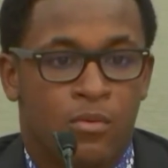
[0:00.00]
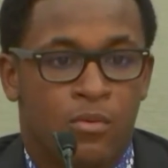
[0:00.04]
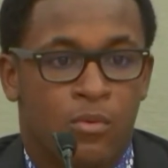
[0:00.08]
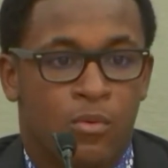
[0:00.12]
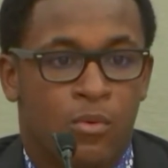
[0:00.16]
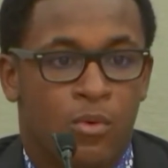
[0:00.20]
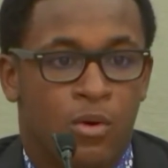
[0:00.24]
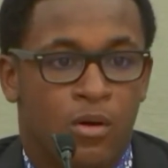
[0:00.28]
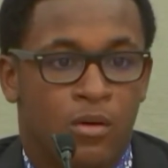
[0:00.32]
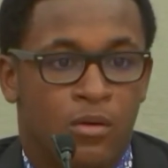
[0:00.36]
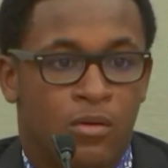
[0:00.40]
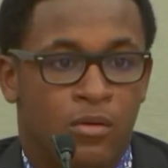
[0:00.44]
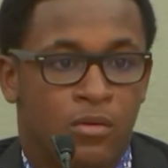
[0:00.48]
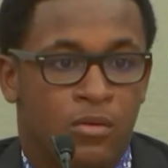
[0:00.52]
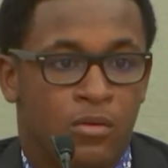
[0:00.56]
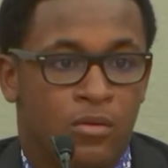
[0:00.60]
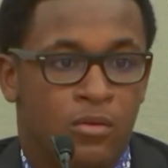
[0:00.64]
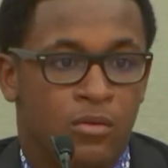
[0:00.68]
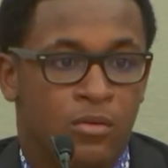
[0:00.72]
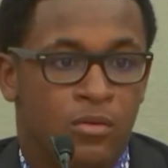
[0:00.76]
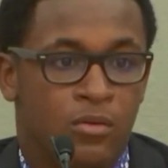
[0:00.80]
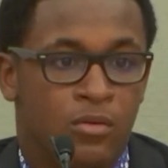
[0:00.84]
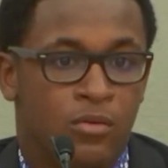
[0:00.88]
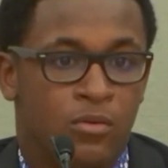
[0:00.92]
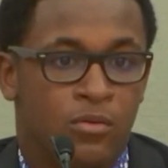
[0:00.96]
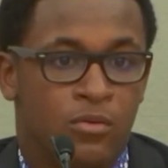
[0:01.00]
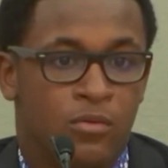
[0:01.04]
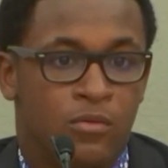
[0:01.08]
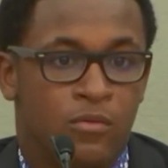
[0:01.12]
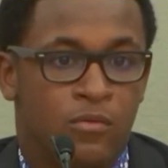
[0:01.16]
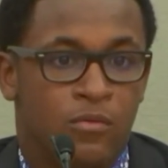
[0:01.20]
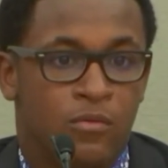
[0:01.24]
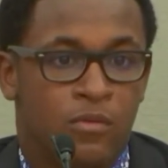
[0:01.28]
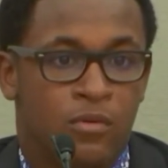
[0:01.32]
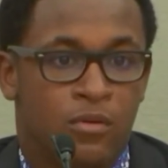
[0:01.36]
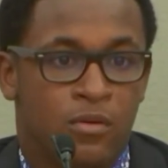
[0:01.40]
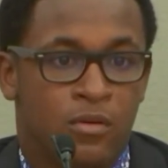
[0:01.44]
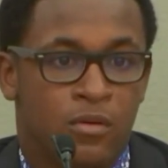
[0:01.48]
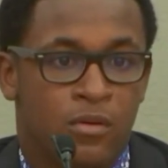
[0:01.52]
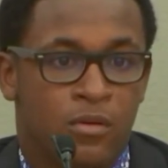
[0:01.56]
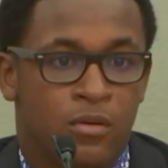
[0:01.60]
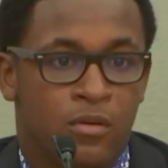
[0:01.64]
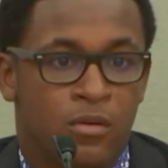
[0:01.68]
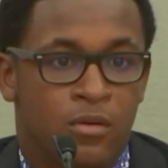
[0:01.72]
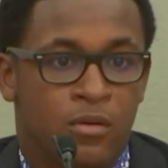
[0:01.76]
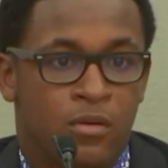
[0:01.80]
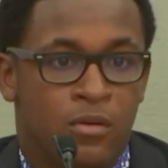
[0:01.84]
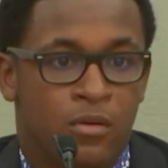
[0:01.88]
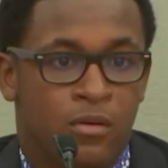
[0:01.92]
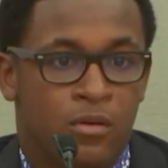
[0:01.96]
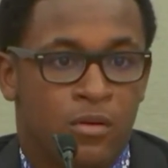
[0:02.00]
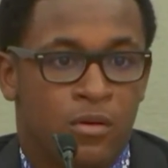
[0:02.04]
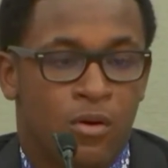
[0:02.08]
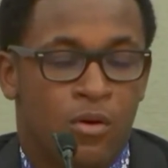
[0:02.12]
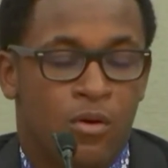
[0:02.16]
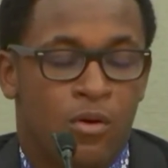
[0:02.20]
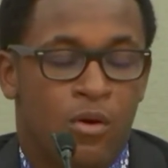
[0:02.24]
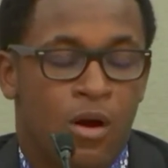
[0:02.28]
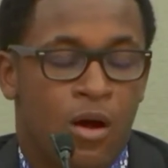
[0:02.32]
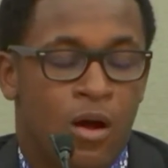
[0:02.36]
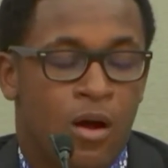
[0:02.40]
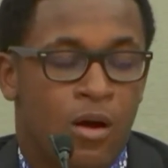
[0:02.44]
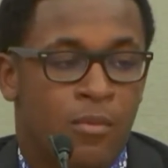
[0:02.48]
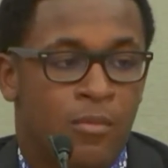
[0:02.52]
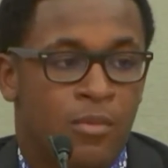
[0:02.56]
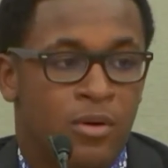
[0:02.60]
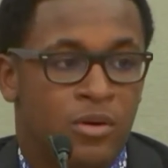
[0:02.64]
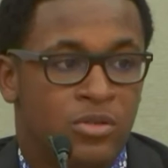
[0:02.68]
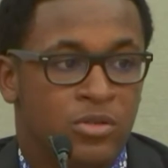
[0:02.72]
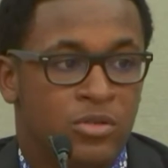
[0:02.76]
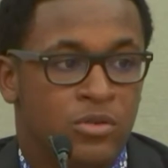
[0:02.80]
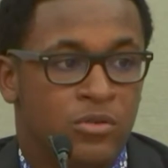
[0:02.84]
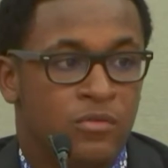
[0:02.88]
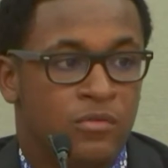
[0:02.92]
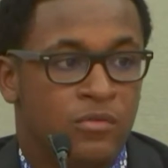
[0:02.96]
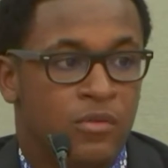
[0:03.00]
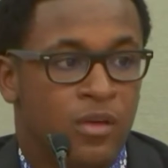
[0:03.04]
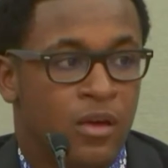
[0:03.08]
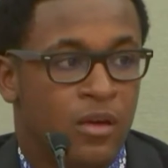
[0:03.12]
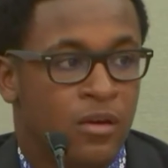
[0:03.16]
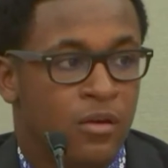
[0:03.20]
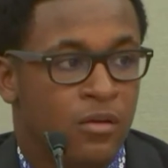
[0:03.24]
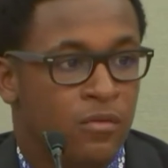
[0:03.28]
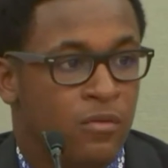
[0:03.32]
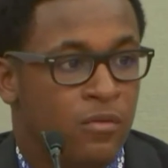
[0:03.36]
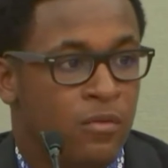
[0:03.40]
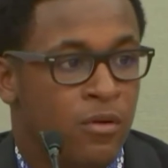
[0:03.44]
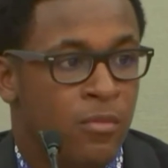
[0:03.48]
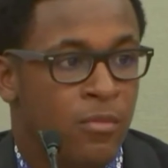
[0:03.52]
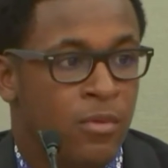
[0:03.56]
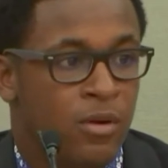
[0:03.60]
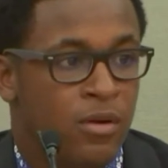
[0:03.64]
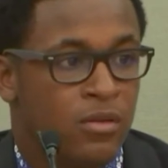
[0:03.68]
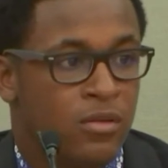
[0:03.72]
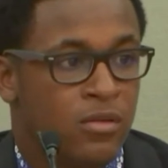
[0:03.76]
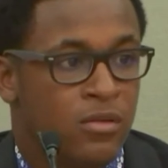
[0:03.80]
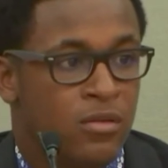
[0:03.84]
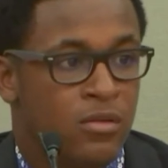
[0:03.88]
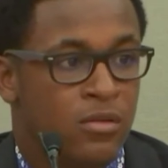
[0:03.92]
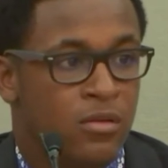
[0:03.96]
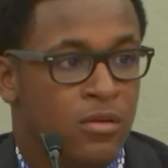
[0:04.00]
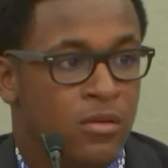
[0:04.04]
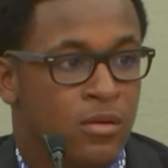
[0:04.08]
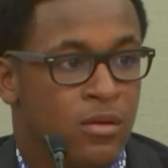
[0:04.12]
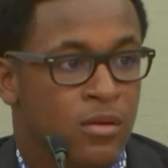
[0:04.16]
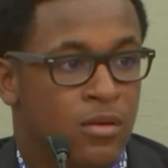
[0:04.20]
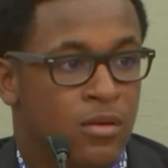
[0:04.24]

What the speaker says: what you've or how much you've taken from us.